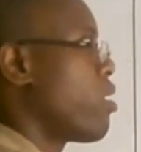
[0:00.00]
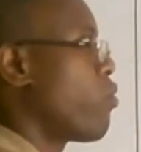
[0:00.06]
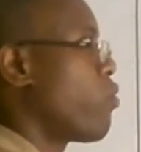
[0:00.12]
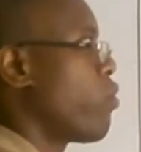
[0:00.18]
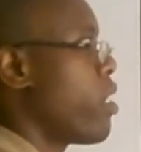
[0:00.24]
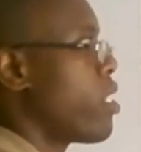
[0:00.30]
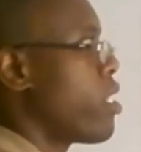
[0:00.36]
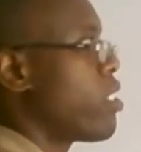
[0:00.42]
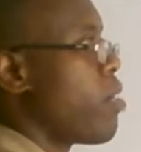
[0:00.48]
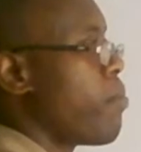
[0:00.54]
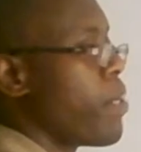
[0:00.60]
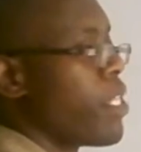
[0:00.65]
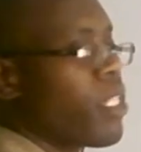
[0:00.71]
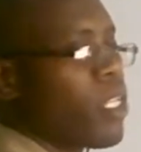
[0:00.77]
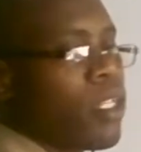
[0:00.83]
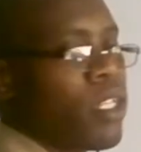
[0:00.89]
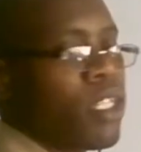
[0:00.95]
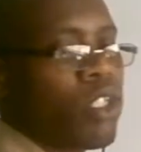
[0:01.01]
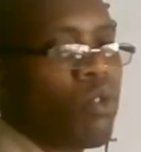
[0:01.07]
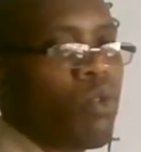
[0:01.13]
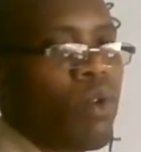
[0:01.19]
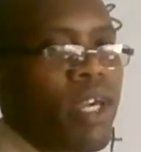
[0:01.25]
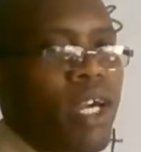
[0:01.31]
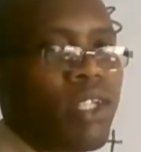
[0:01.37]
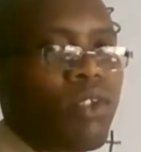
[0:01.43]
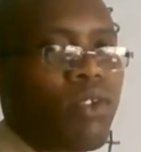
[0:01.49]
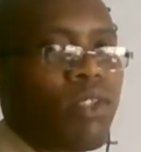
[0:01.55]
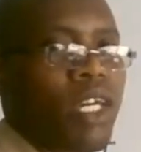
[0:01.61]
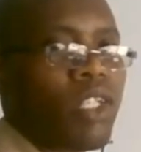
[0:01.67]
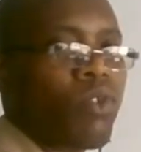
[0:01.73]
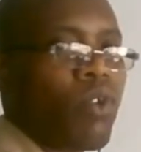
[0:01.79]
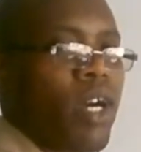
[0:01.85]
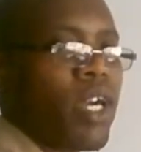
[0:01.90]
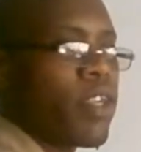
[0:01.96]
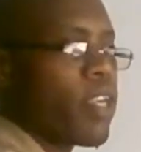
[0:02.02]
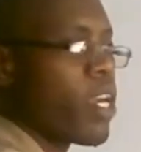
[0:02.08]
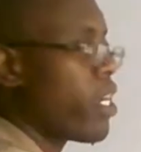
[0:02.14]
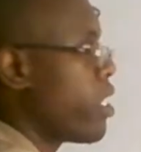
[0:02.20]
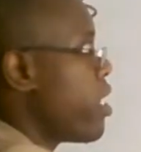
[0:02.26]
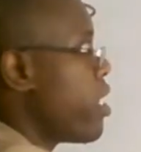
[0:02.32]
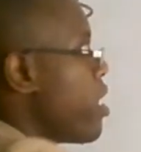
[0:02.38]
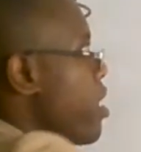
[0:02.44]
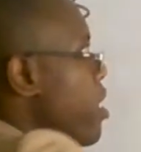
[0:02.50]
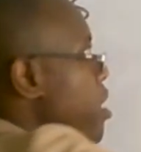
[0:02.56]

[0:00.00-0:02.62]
to get summation D squared. So that's why, again,